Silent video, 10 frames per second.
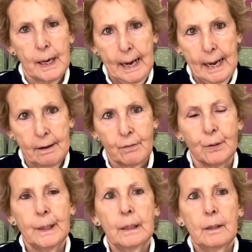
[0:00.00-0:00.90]
have
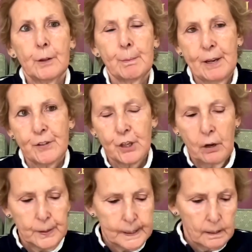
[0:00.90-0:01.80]
the best
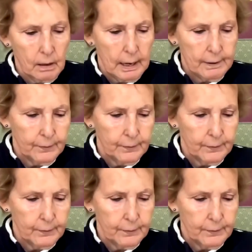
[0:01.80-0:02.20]
chance in life.